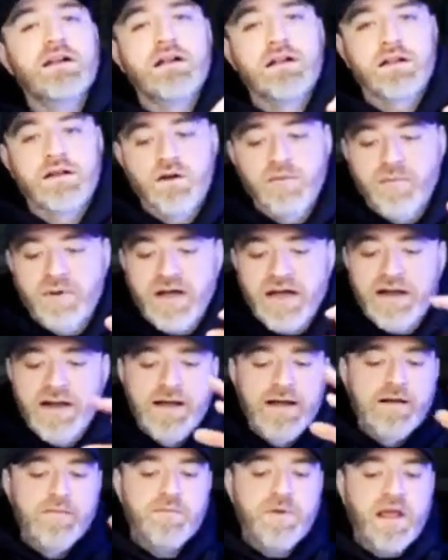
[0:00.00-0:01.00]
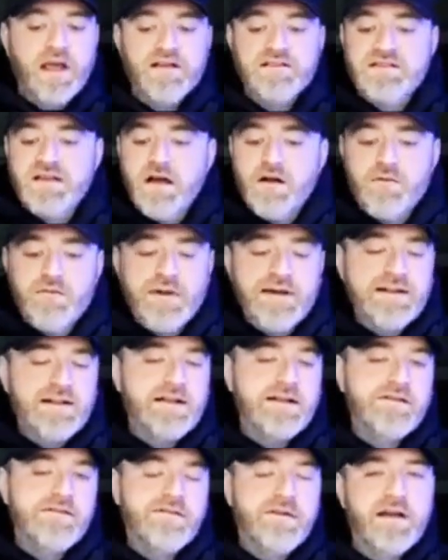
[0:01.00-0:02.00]
a little bit because they are
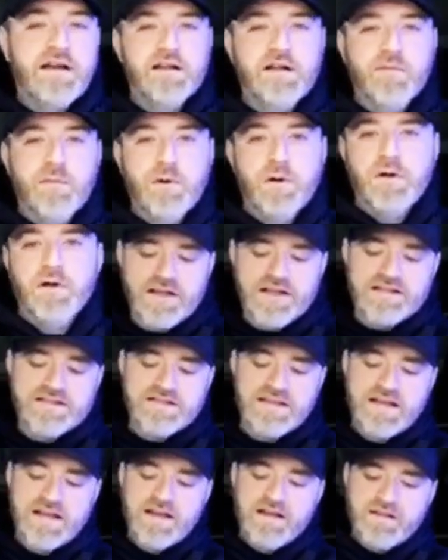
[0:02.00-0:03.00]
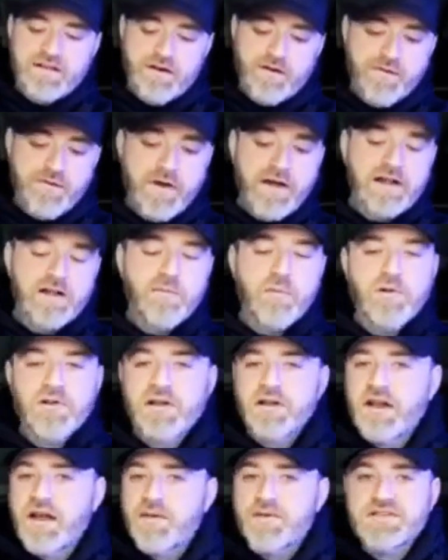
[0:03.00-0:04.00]
readily available. They're available
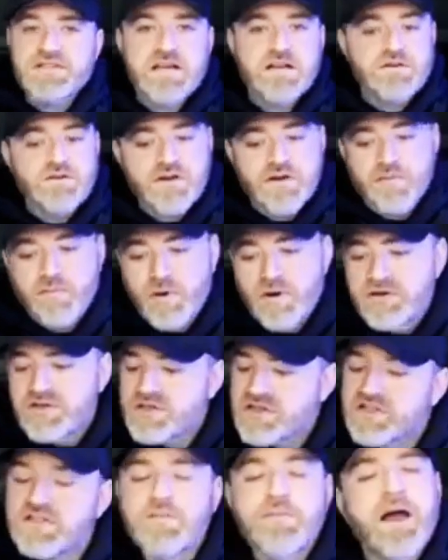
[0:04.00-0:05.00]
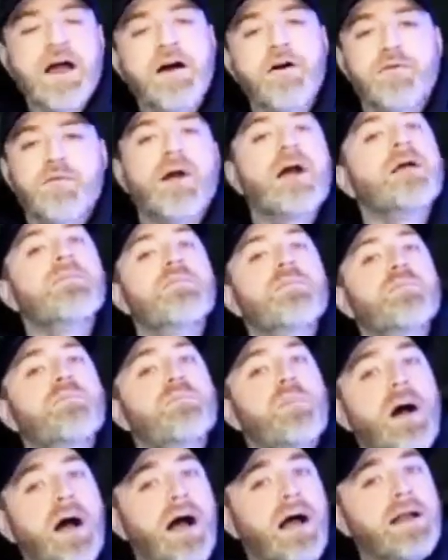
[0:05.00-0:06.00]
on Amazon. You can purchase them outright,
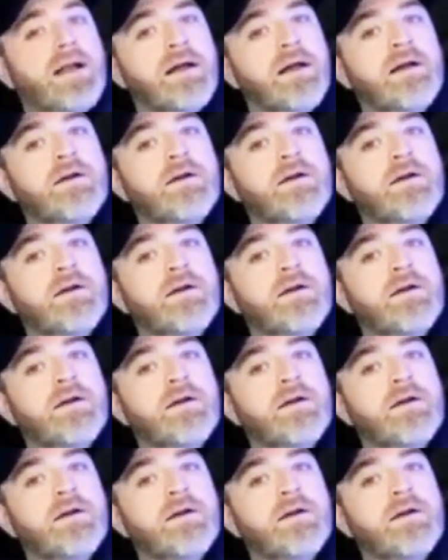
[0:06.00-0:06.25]
but